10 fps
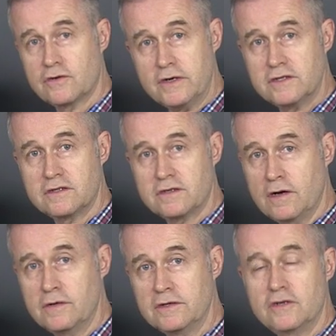Chris
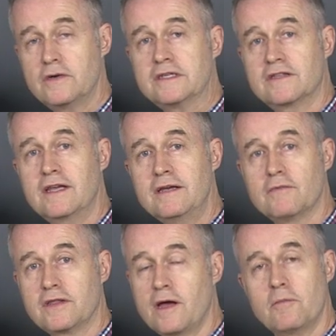go and do his thing
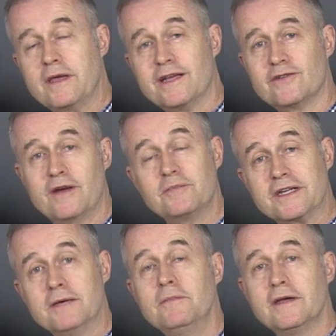without me
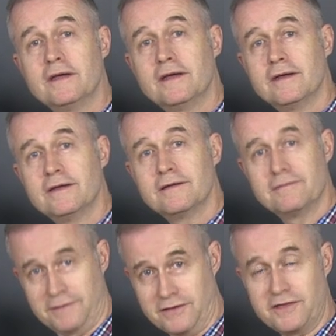interrupting him.
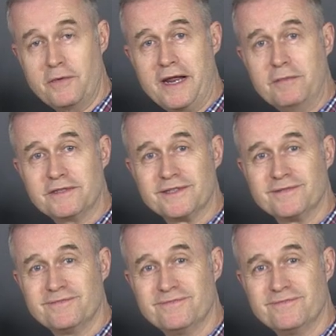Let's see what happens.